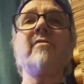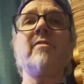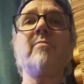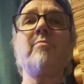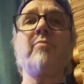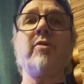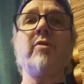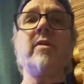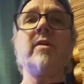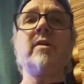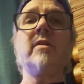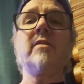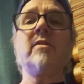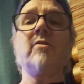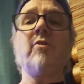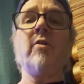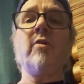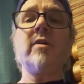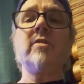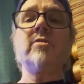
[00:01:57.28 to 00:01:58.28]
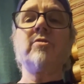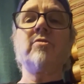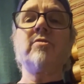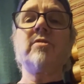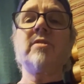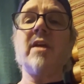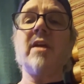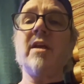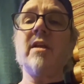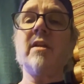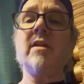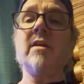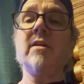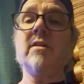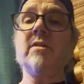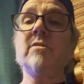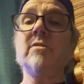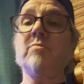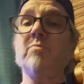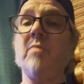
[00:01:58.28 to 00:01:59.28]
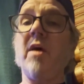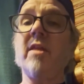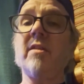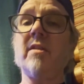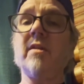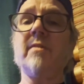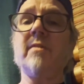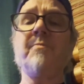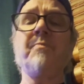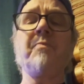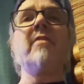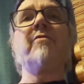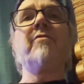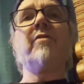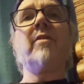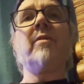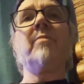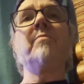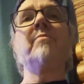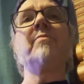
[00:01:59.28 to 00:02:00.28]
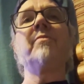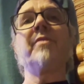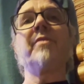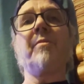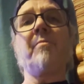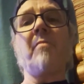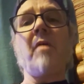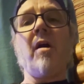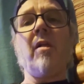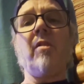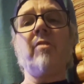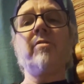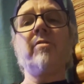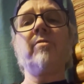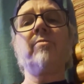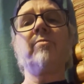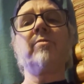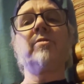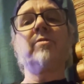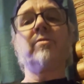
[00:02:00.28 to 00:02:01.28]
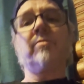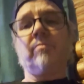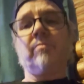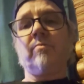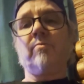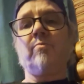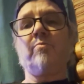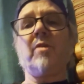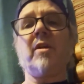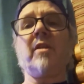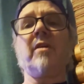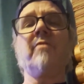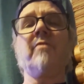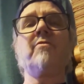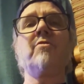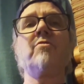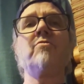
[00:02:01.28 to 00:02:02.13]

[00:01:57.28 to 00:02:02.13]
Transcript: at putting orchestras in his method, from the Mahler, which many of you